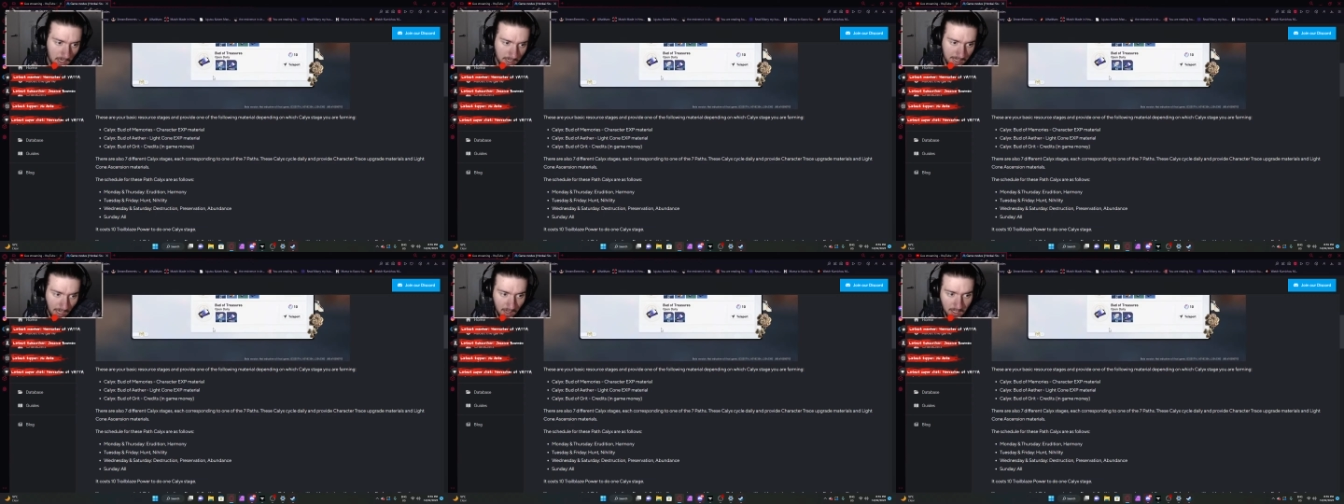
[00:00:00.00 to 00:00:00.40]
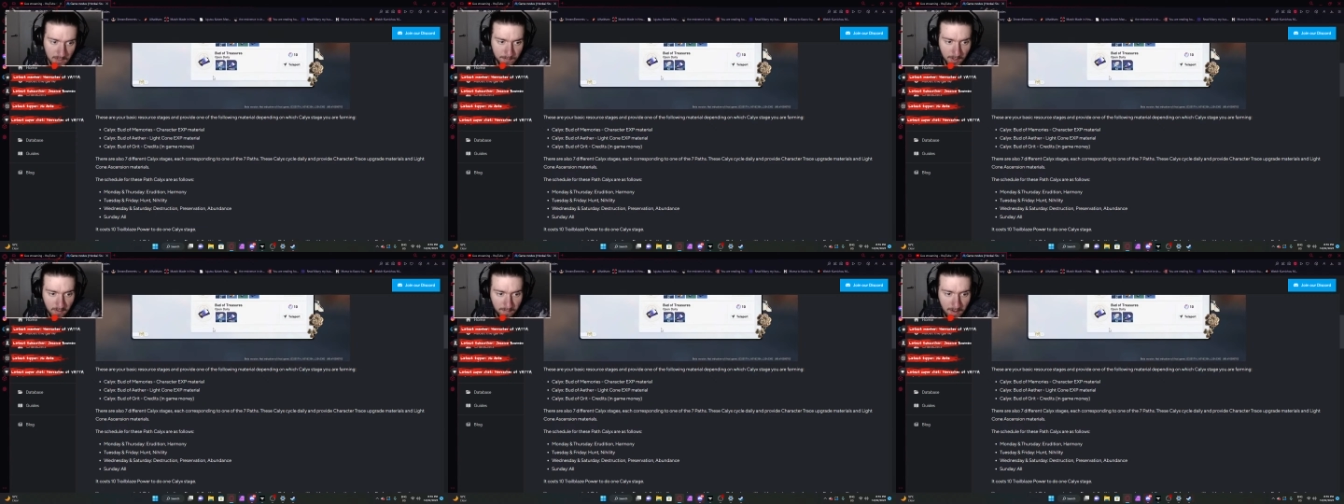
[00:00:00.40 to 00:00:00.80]
Calyx
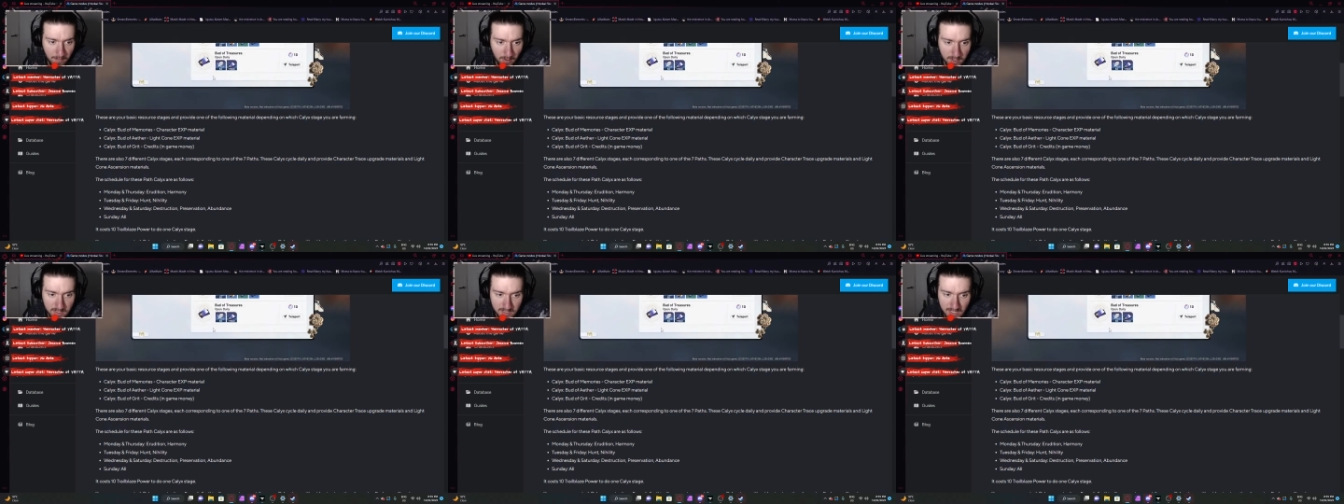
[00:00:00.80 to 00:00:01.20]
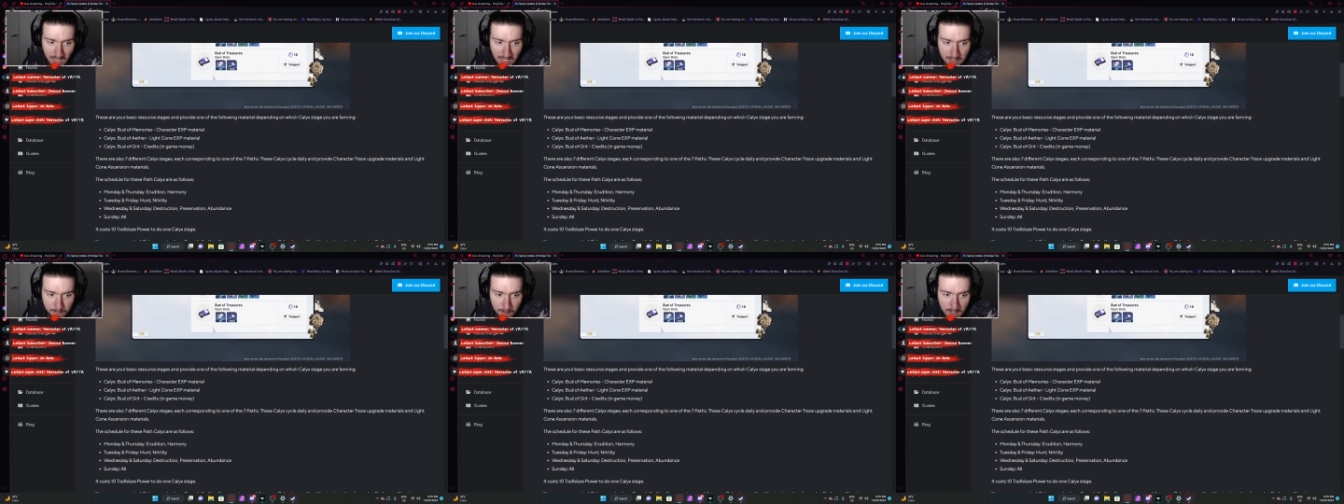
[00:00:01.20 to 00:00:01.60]
Bud of Memories is
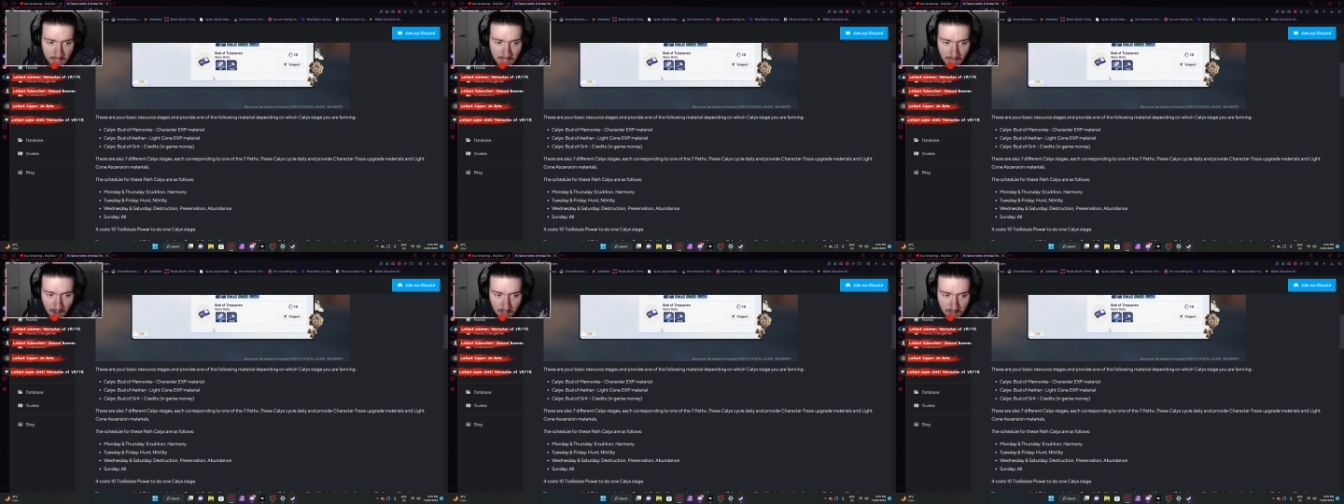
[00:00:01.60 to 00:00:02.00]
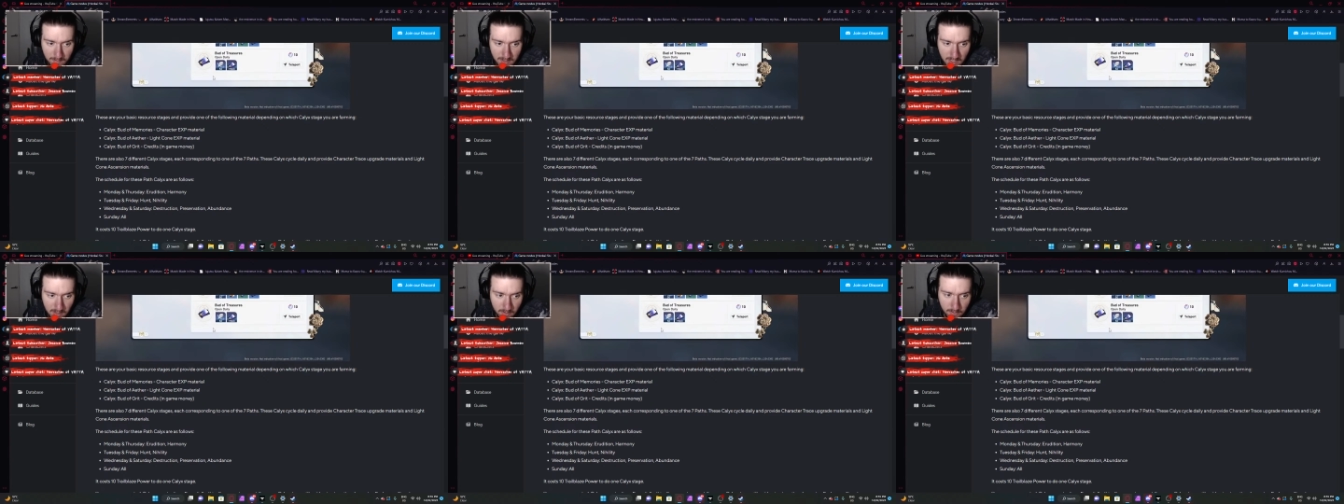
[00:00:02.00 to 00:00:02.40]
XP character
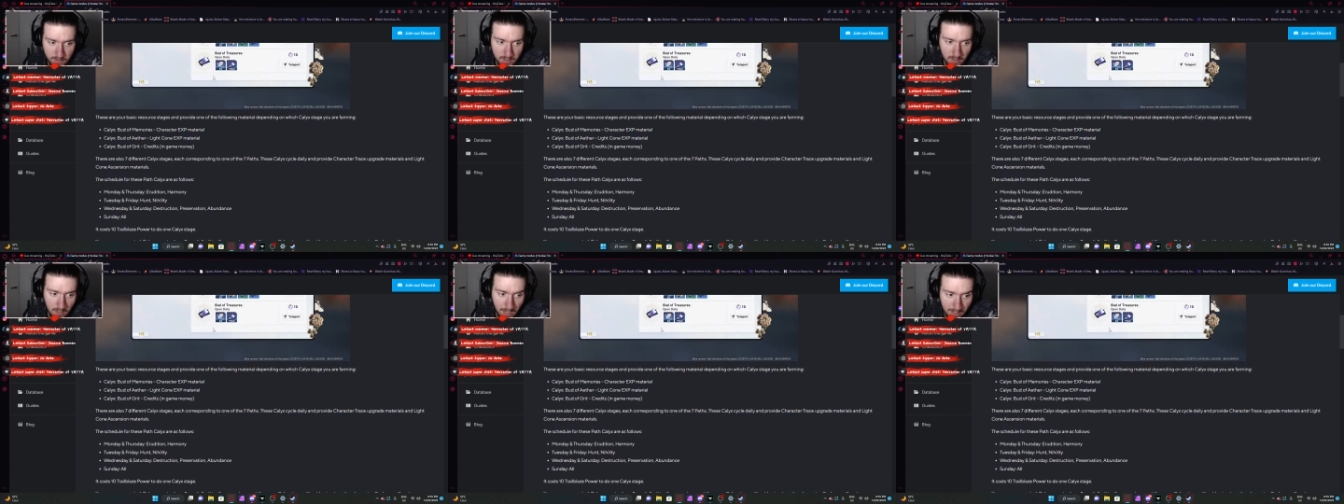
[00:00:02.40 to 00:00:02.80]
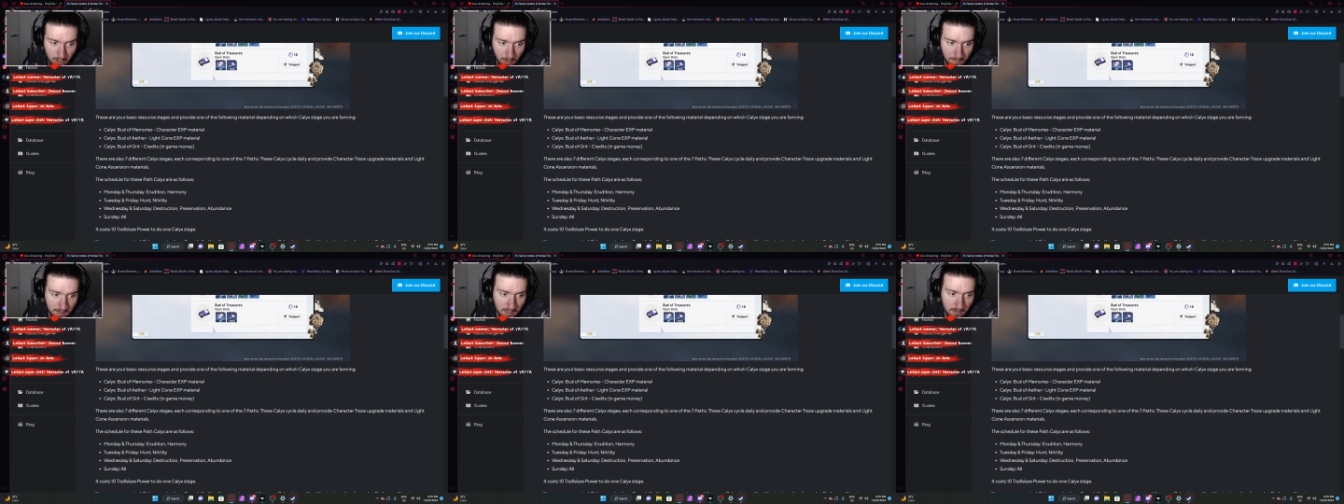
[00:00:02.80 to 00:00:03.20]
materials, Light
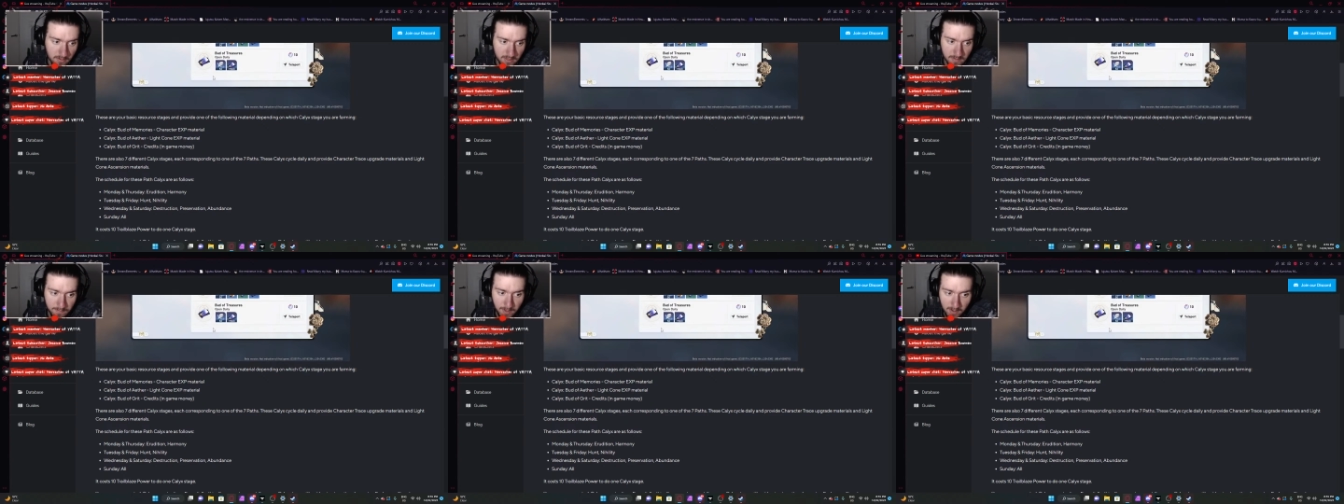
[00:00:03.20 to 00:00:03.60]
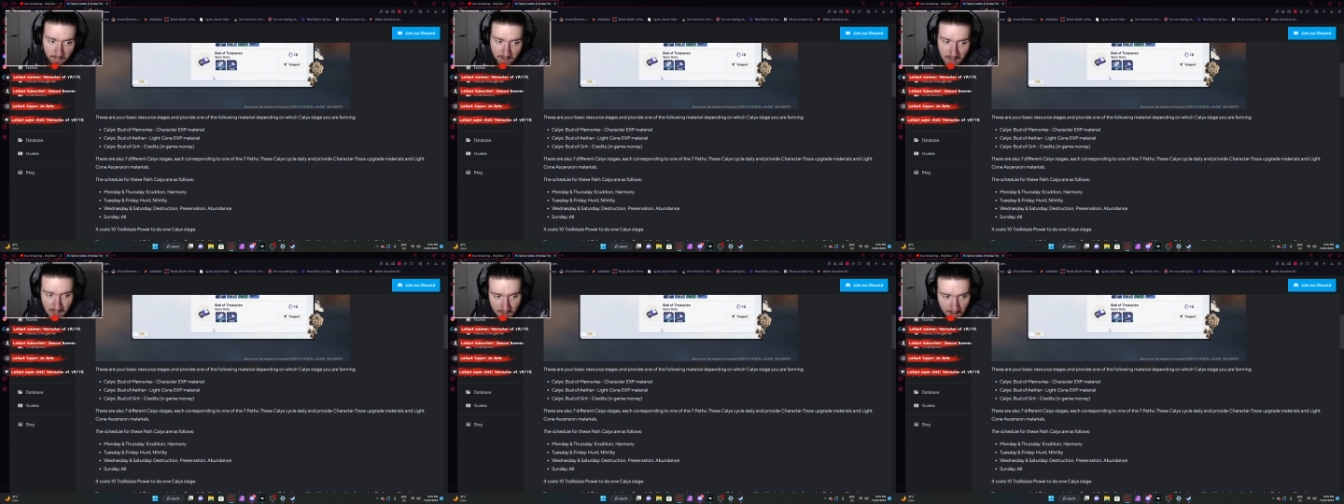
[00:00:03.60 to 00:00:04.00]
Cone materials is Bud of
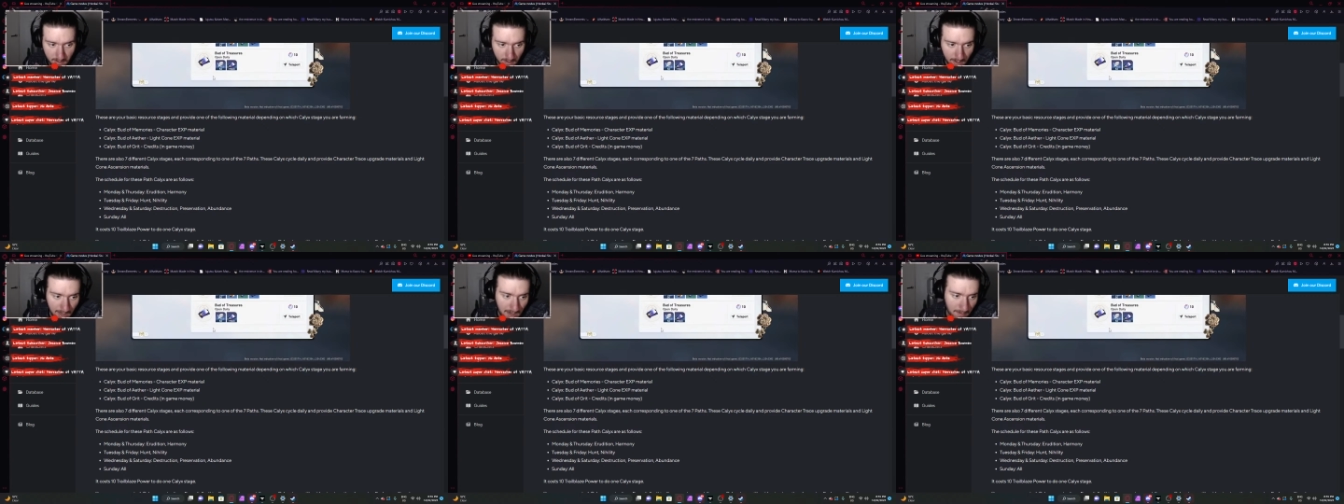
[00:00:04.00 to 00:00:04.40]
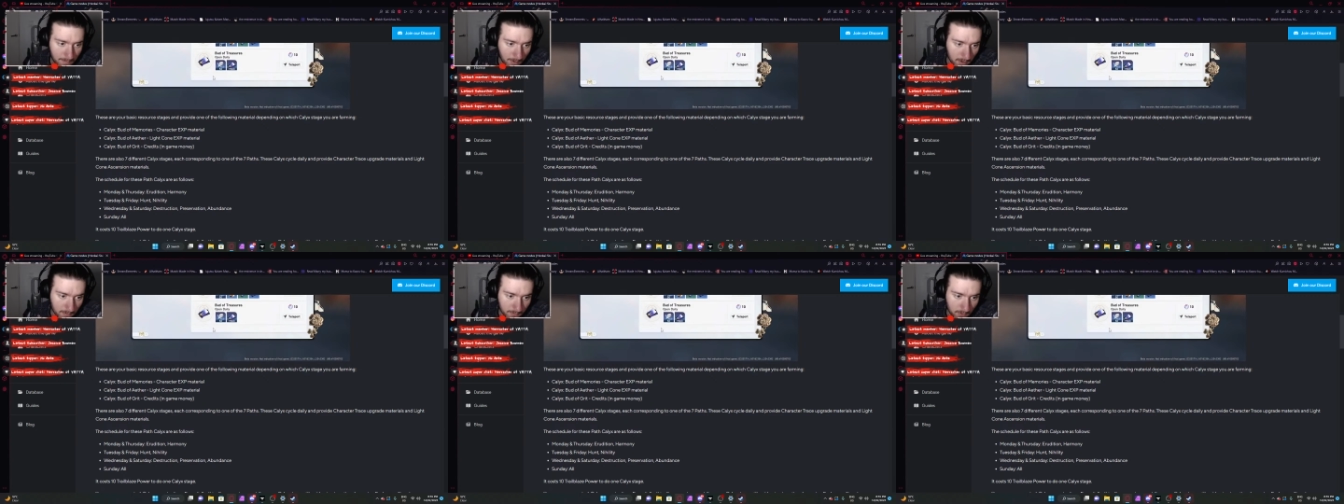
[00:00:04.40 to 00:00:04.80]
Ether, and
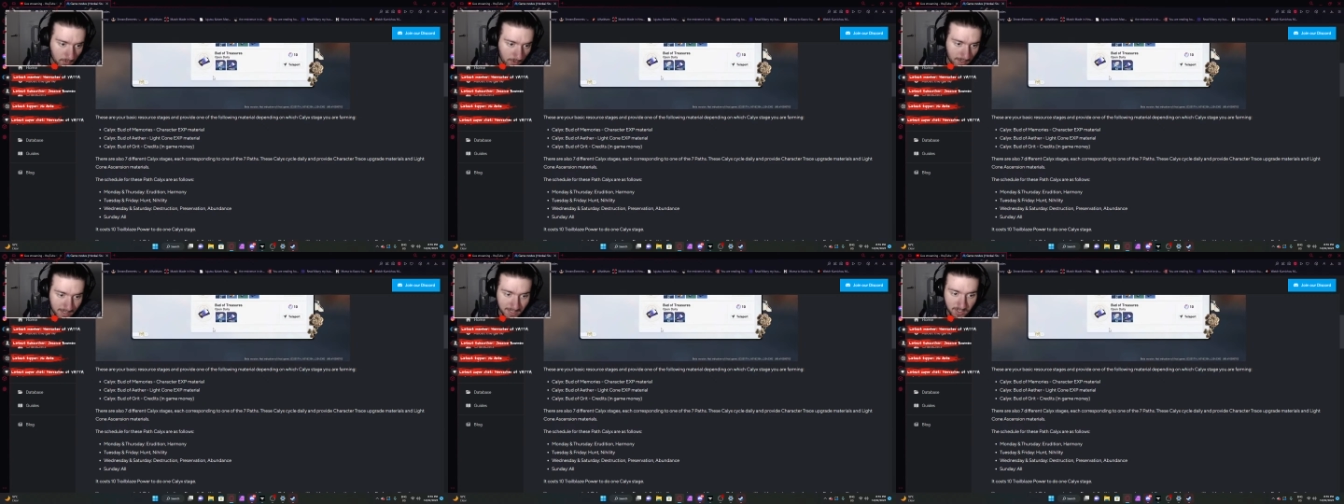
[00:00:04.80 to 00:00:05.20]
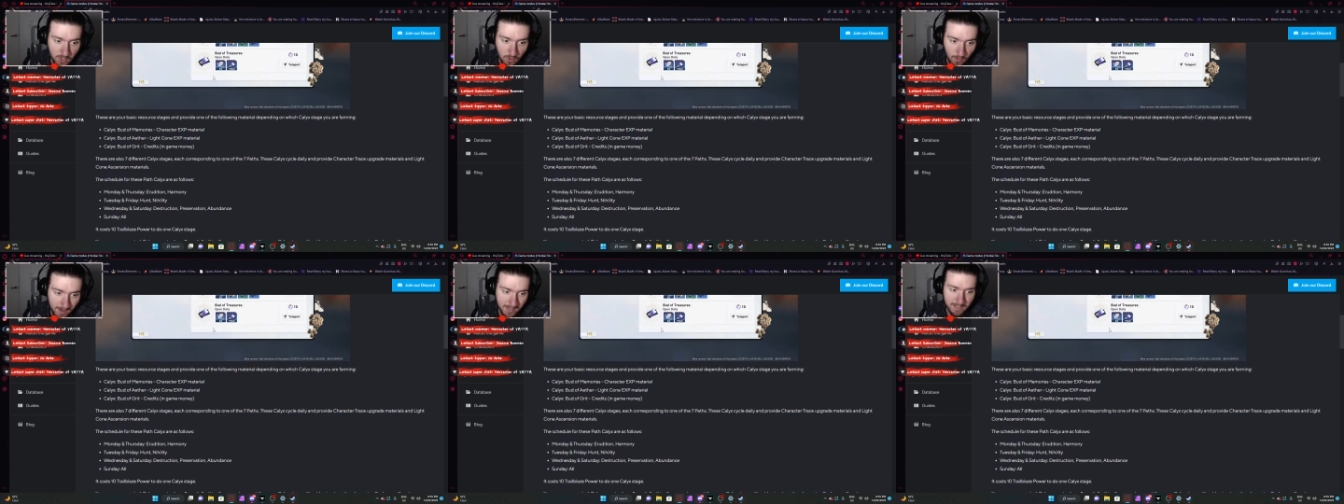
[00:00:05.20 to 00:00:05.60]
Bud of Grit is
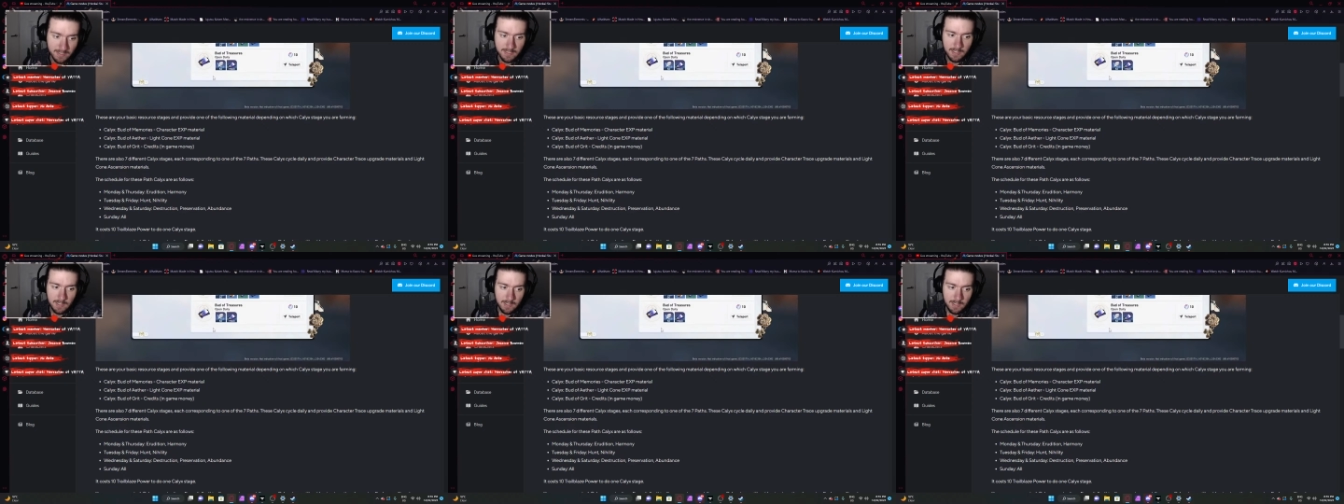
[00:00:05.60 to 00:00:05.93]
credits.